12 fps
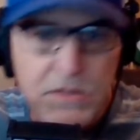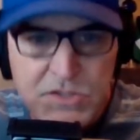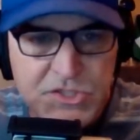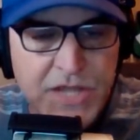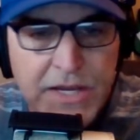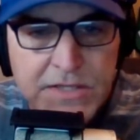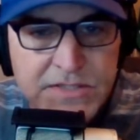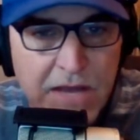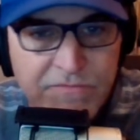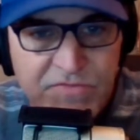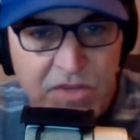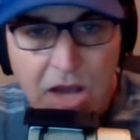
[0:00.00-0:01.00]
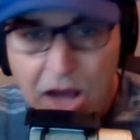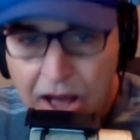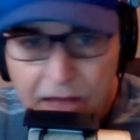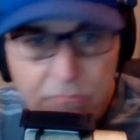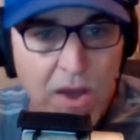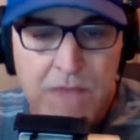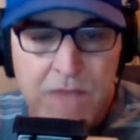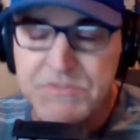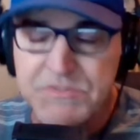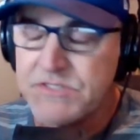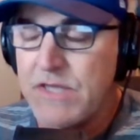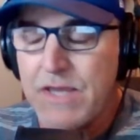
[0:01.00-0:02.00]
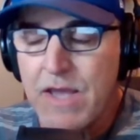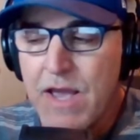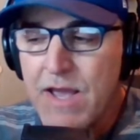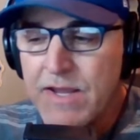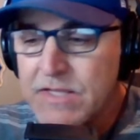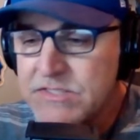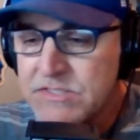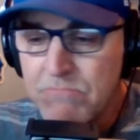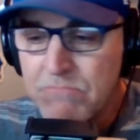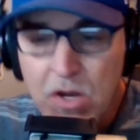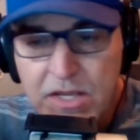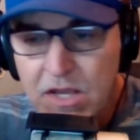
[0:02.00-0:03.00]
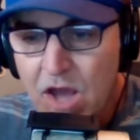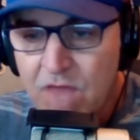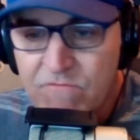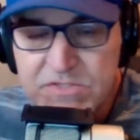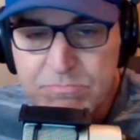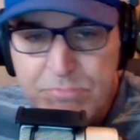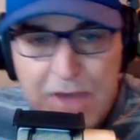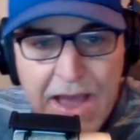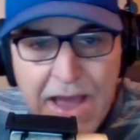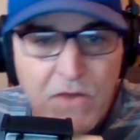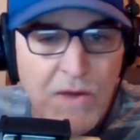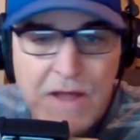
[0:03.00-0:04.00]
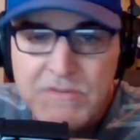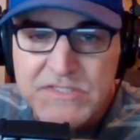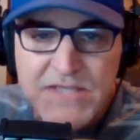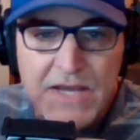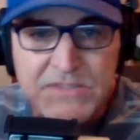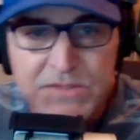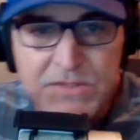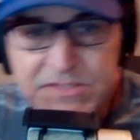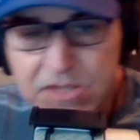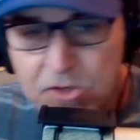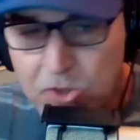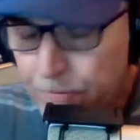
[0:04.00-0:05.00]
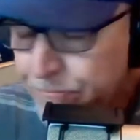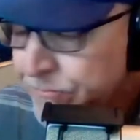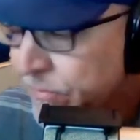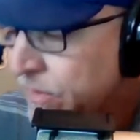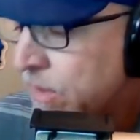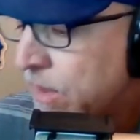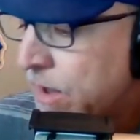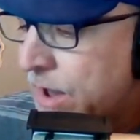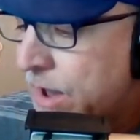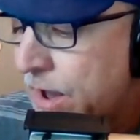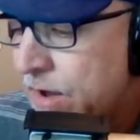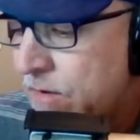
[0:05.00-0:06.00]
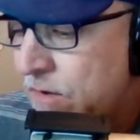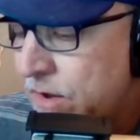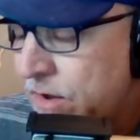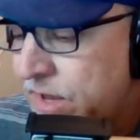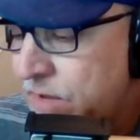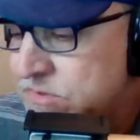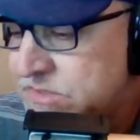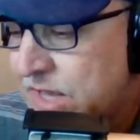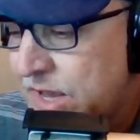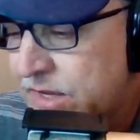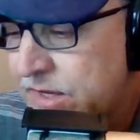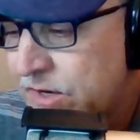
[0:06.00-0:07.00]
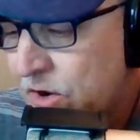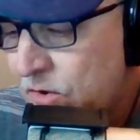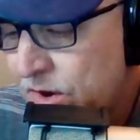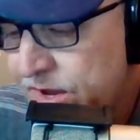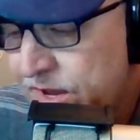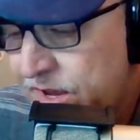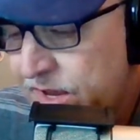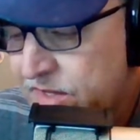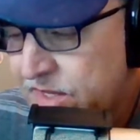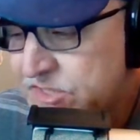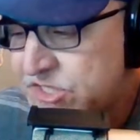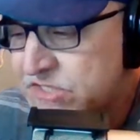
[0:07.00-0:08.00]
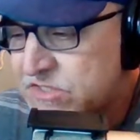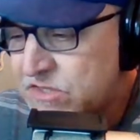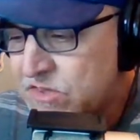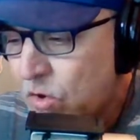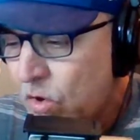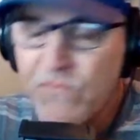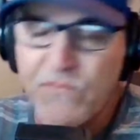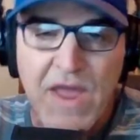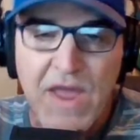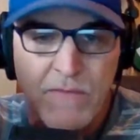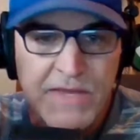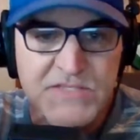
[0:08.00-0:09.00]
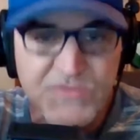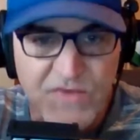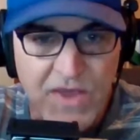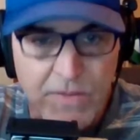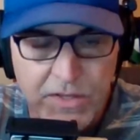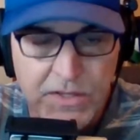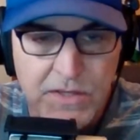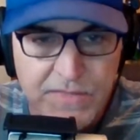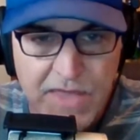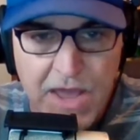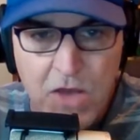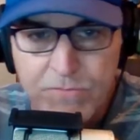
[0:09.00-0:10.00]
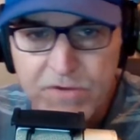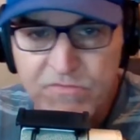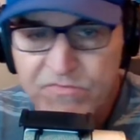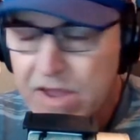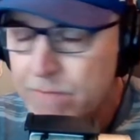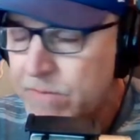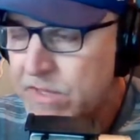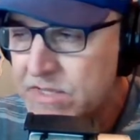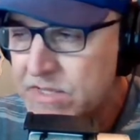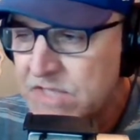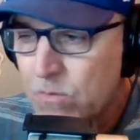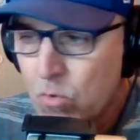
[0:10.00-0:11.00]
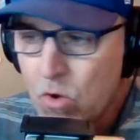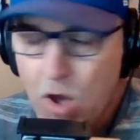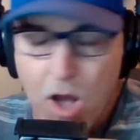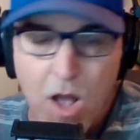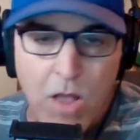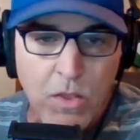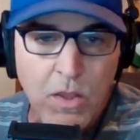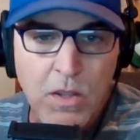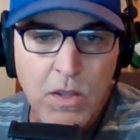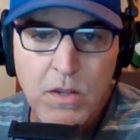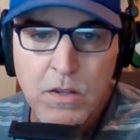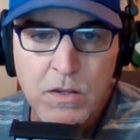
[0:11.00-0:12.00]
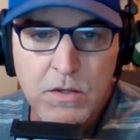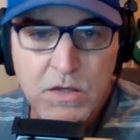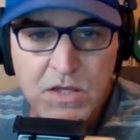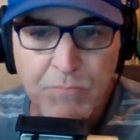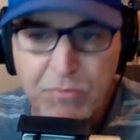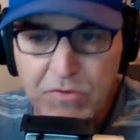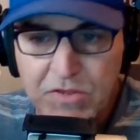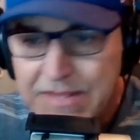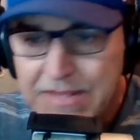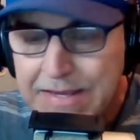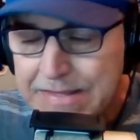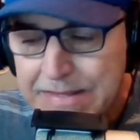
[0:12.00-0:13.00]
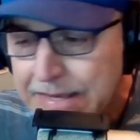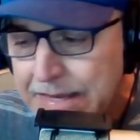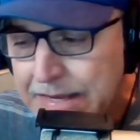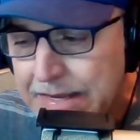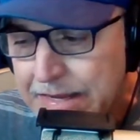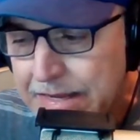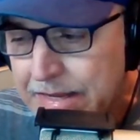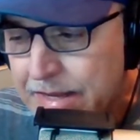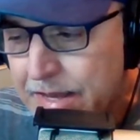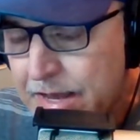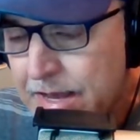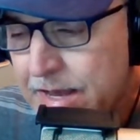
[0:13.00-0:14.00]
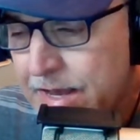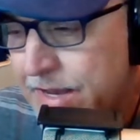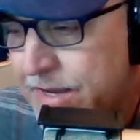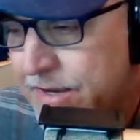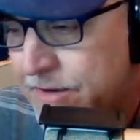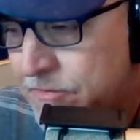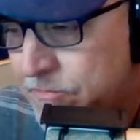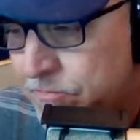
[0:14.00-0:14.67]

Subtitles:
shakes out the cobwebs, gets the monkey off his back. When I was texting with his uncle, he was like, it just, the whole family, his family, the Outman family, is like, we're all completely beside